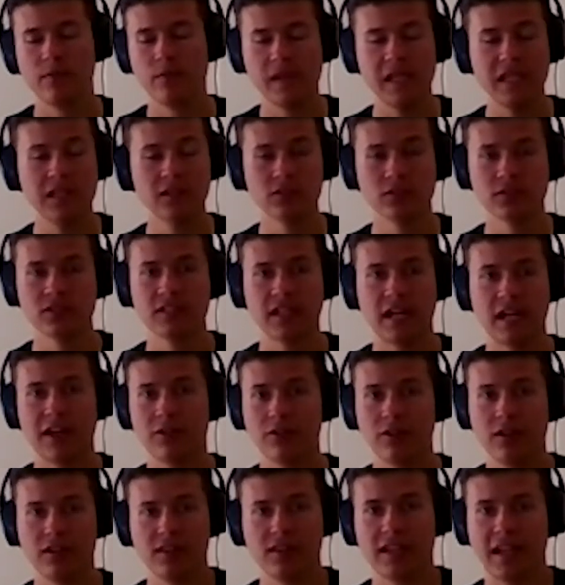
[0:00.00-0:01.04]
eels, I
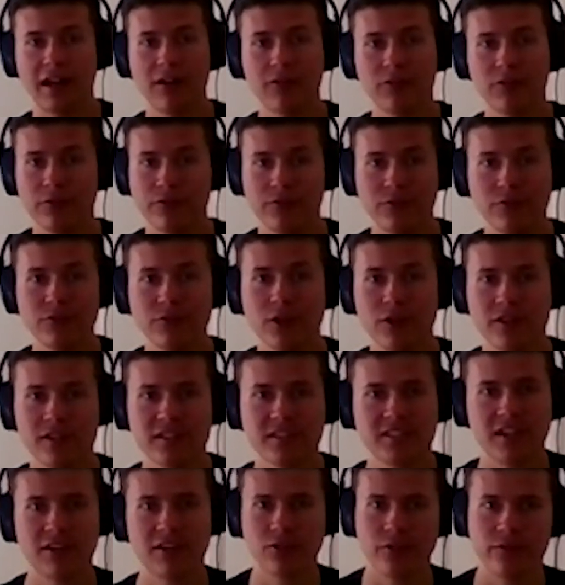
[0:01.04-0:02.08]
don't know if you know
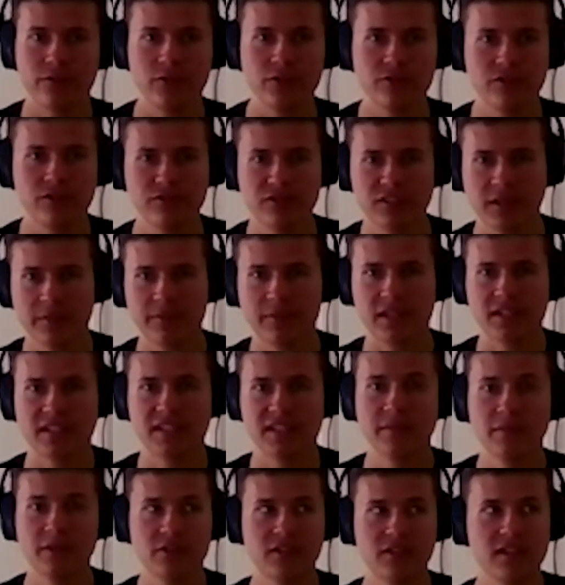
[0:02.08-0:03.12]
this, I don't know if you do something
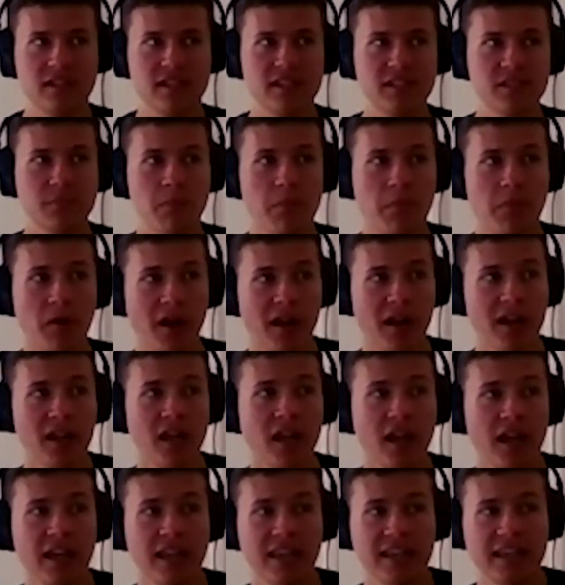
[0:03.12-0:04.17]
similar to this, but
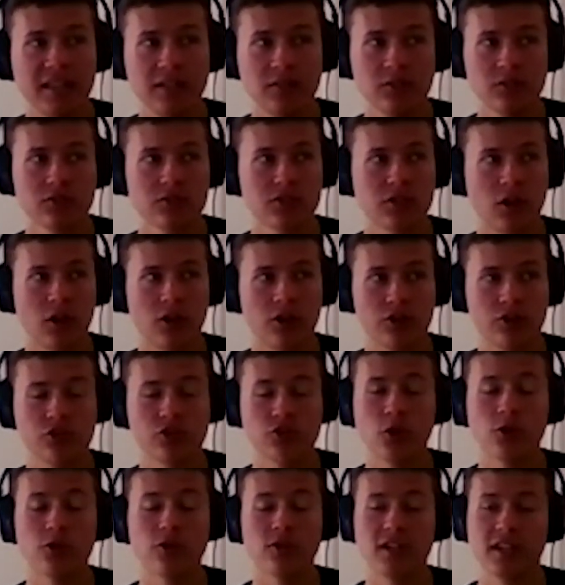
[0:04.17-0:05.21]
eels are
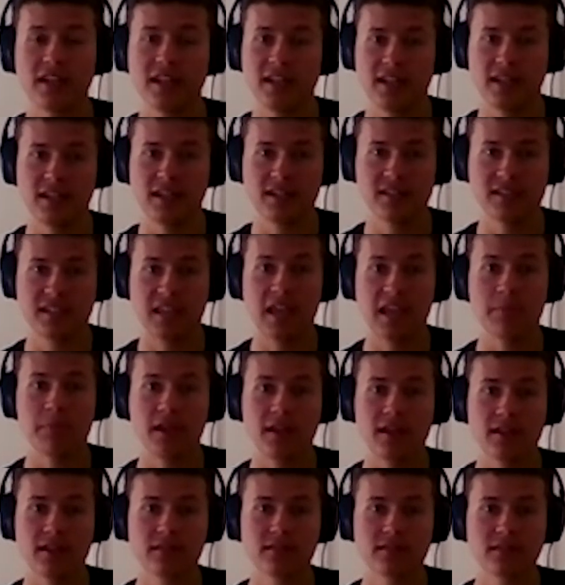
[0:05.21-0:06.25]
so good at
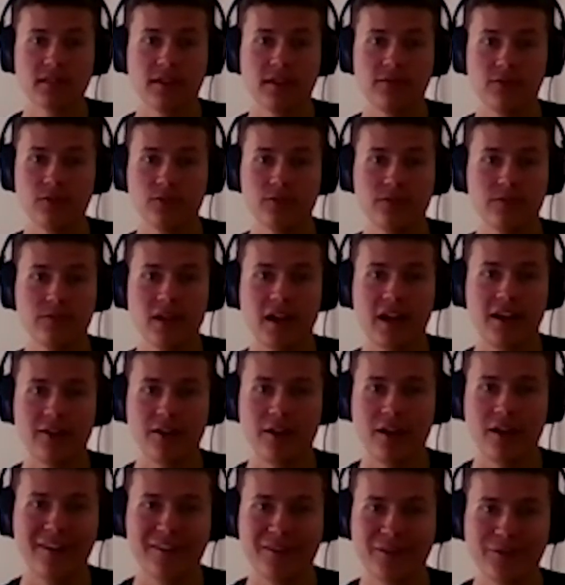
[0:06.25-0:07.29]
escaping.
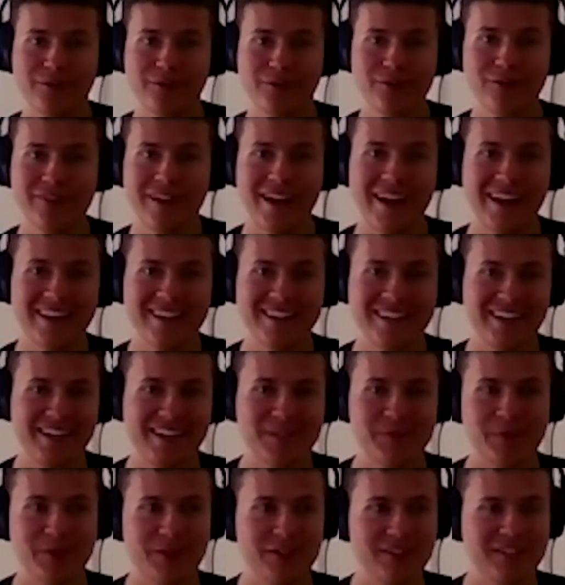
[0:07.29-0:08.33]
I don't know if you've had an
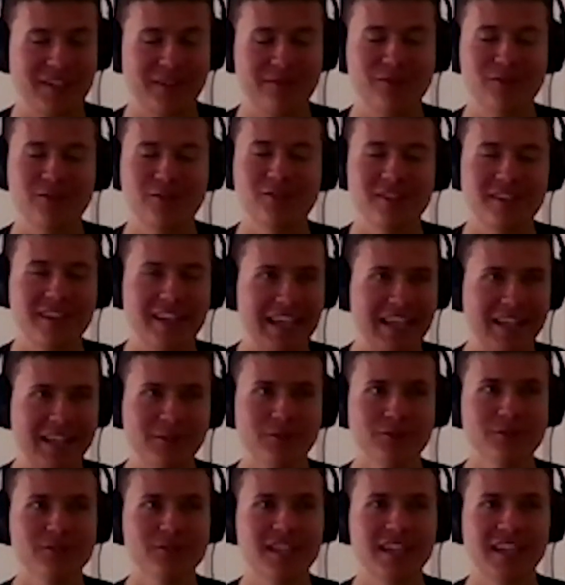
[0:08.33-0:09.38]
experience.
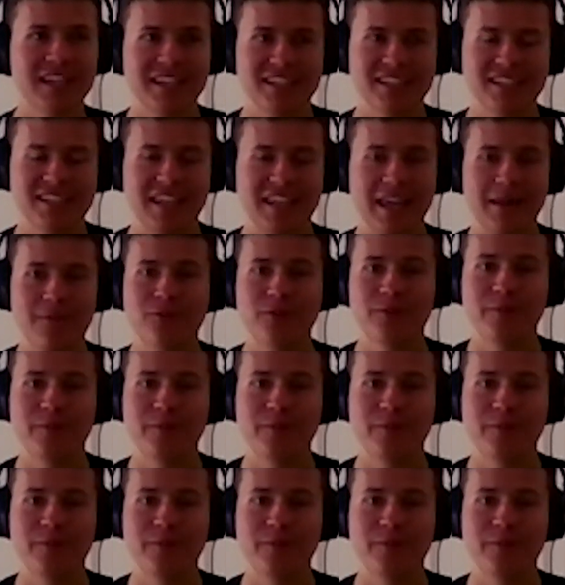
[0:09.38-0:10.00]
Eels can escape